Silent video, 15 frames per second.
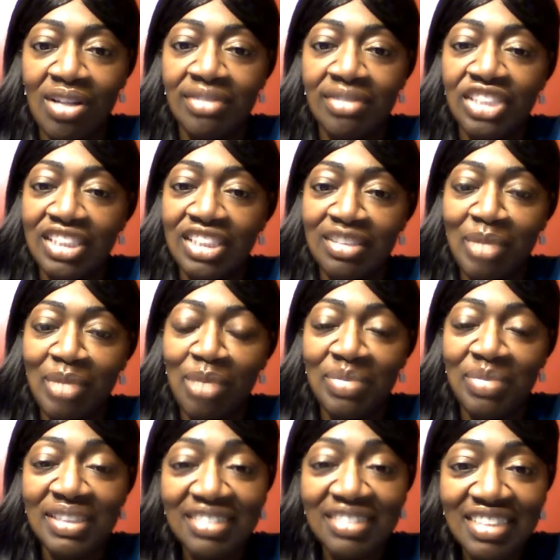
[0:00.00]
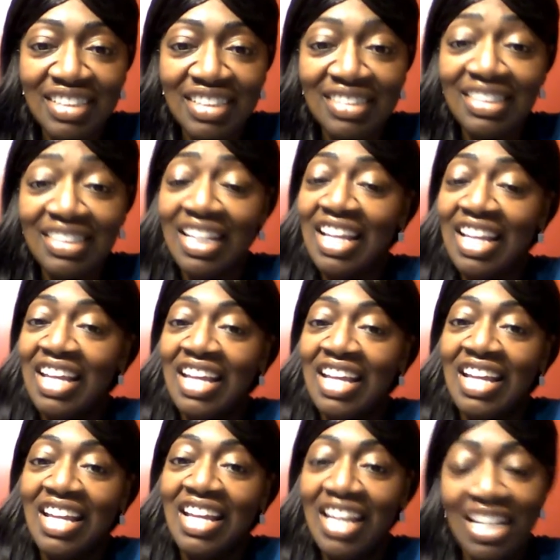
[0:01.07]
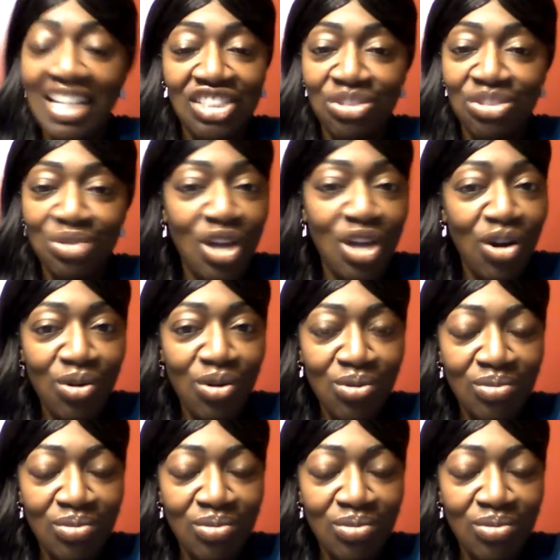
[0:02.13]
of She's About Business. As you know,